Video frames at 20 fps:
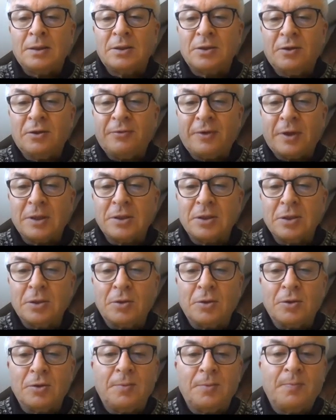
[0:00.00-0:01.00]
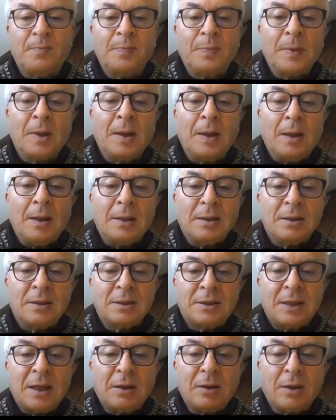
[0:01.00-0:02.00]
So far, so good.
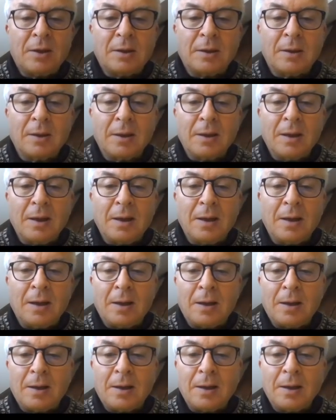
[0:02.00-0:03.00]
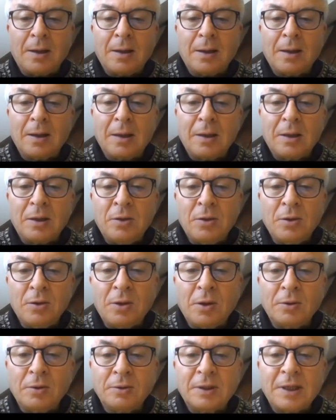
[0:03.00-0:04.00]
Second,
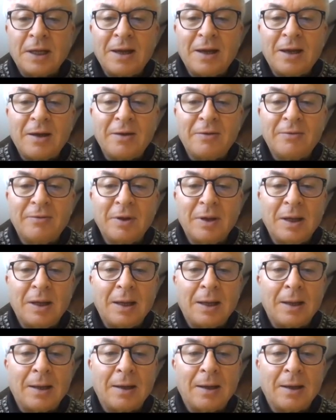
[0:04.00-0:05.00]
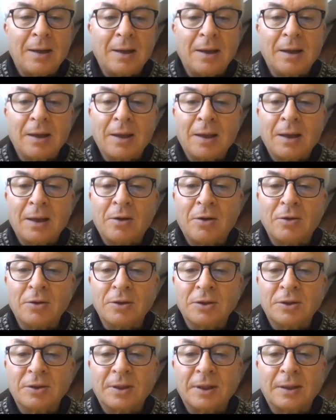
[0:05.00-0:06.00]
you don't have a
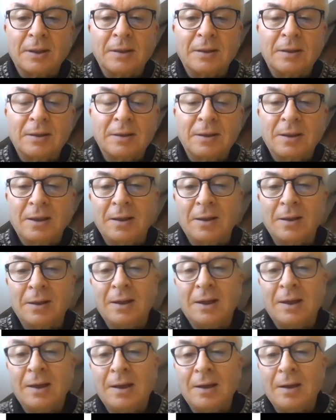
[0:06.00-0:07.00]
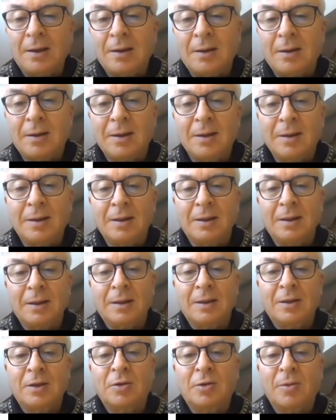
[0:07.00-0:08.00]
constant here.
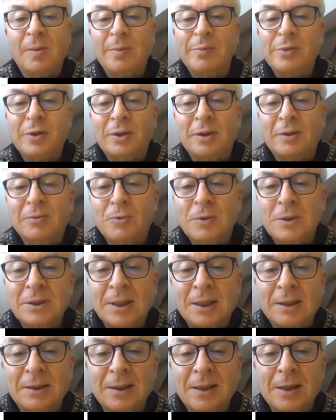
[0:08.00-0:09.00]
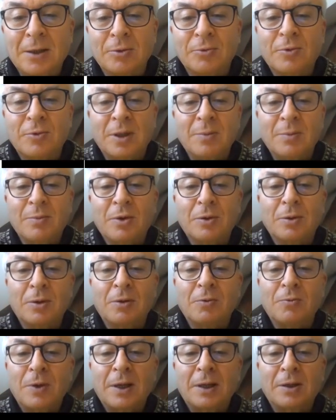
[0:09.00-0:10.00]
You remember that we started out with a
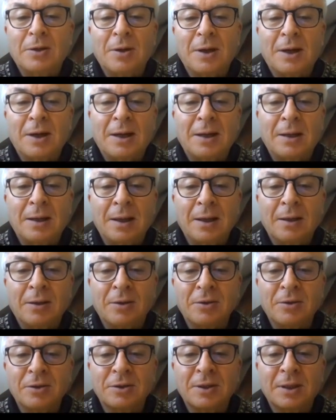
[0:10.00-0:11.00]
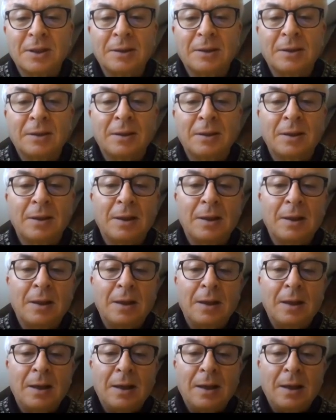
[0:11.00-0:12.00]
model where you had a constant
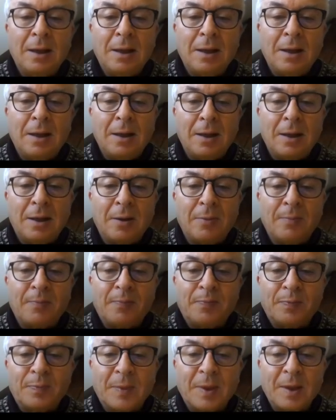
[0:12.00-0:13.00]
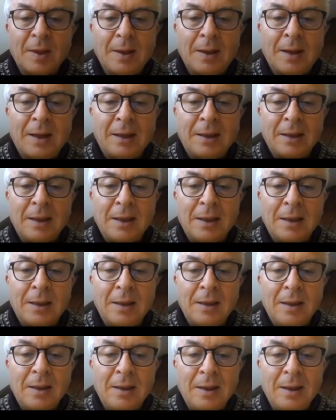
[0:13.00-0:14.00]
and
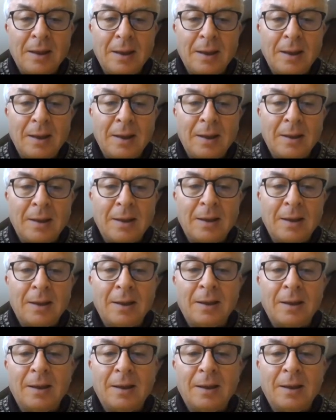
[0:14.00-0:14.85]
then a